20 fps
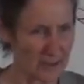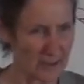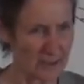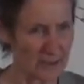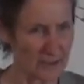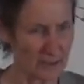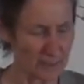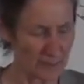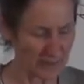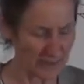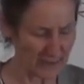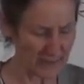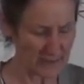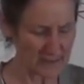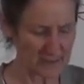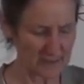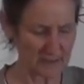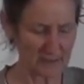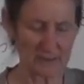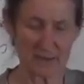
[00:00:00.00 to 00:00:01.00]
It
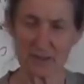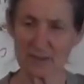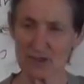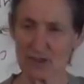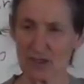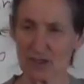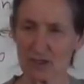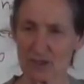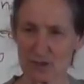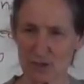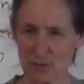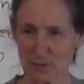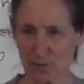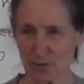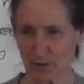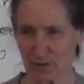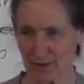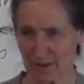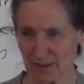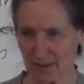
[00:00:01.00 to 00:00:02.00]
appears that the ginger
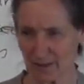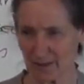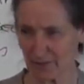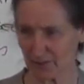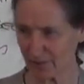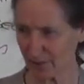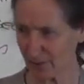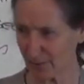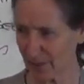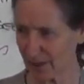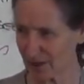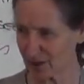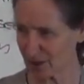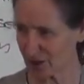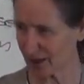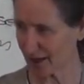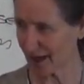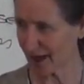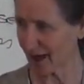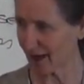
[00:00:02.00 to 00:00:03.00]
pulls the
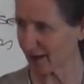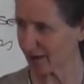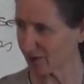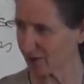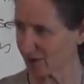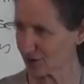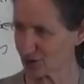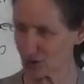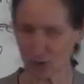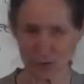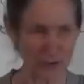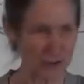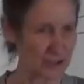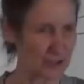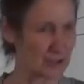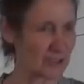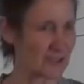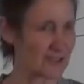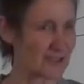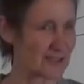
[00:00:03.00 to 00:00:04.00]
inflammation out of the
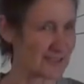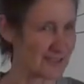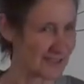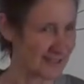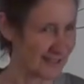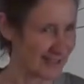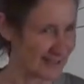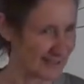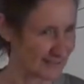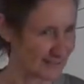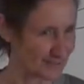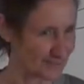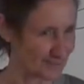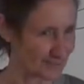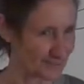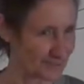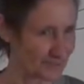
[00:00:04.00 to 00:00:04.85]
joint to the skin.